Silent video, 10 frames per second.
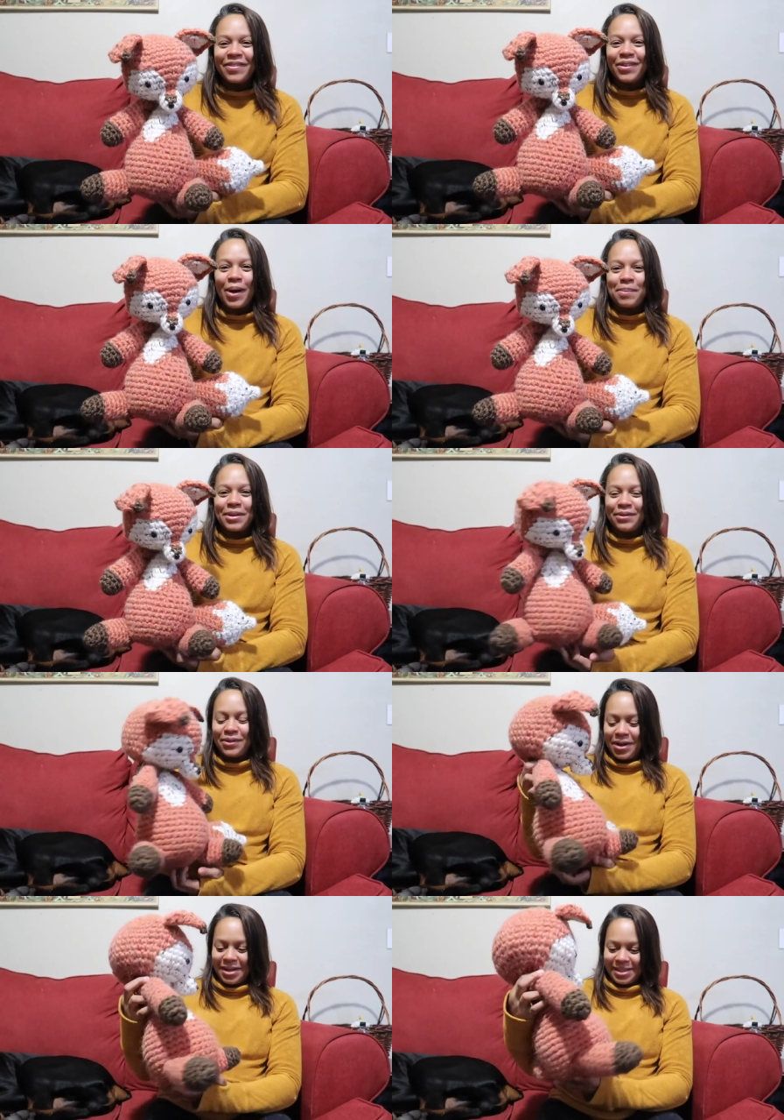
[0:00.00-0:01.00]
Floppy the
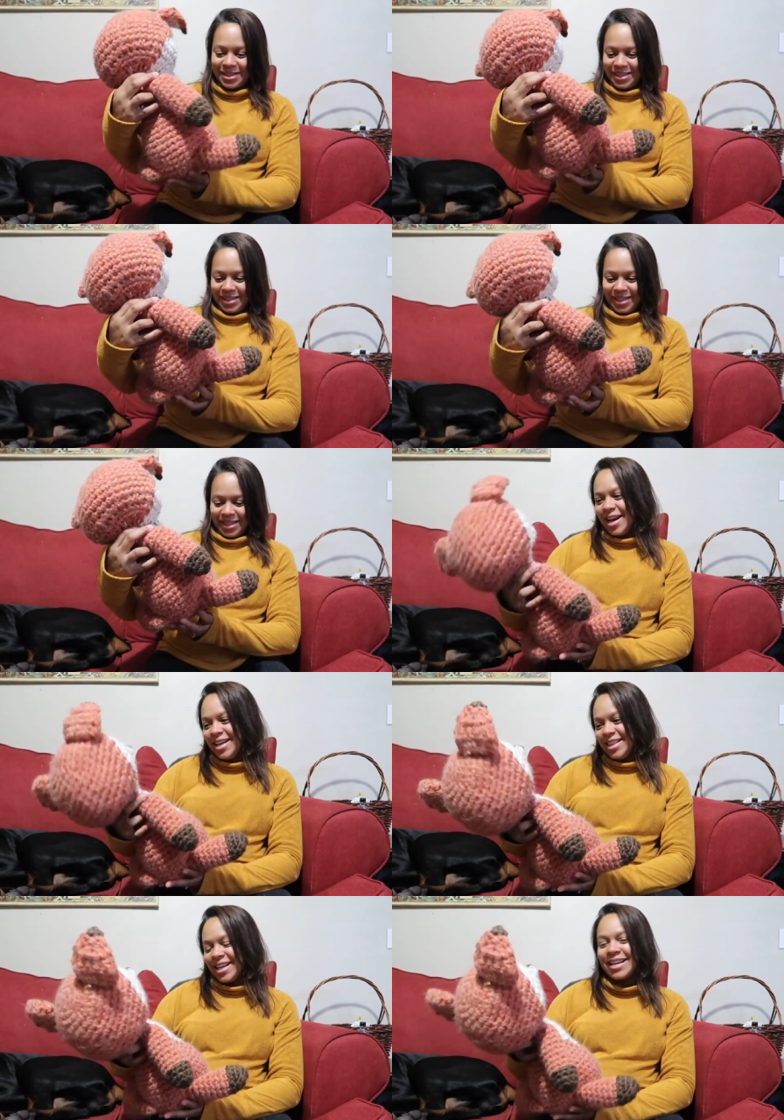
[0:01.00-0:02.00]
Fox.
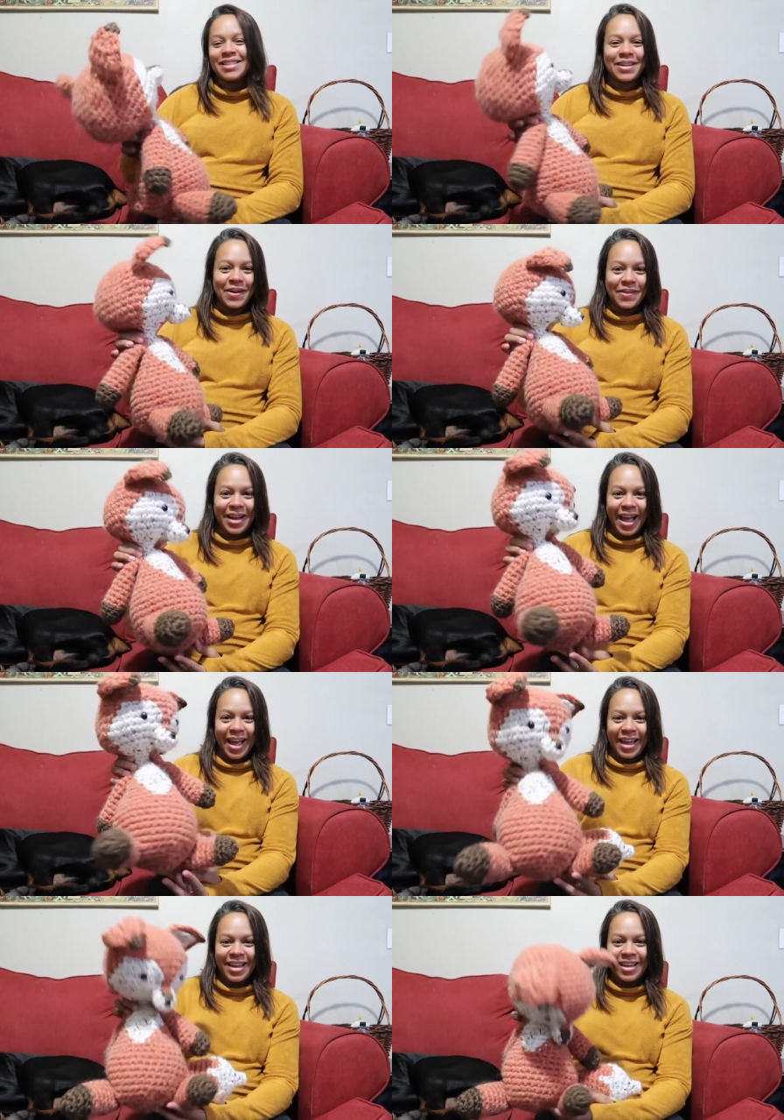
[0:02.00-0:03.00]
I think I did
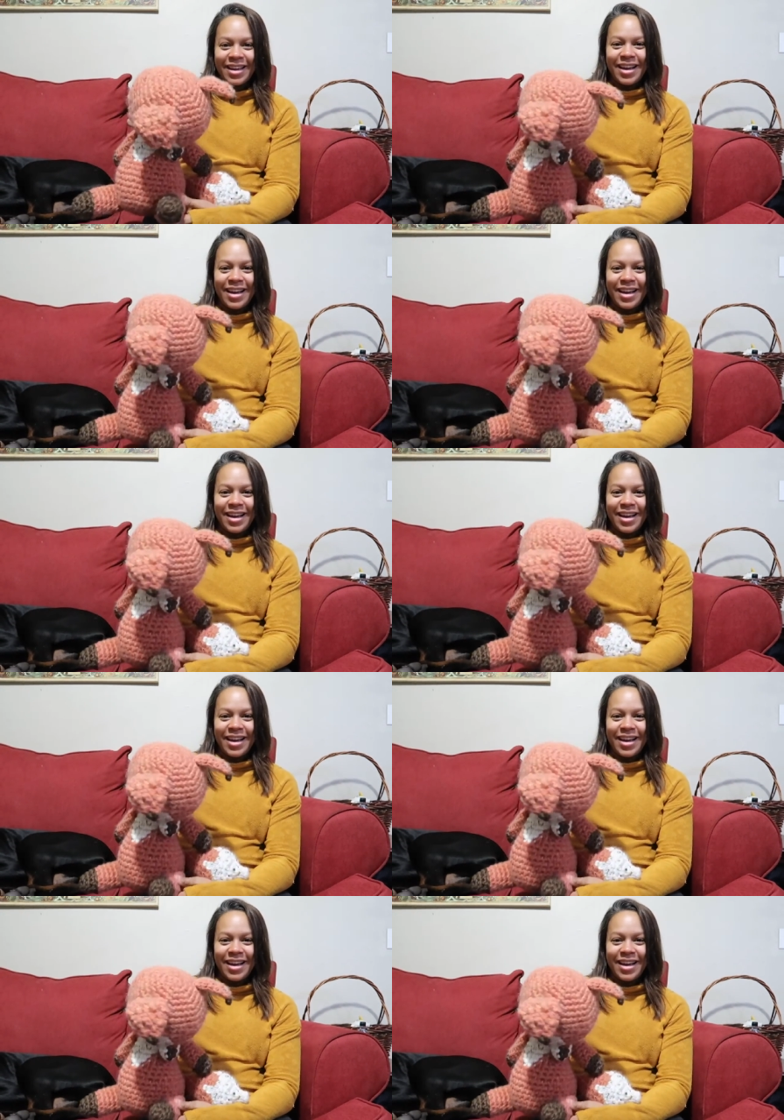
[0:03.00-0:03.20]
okay.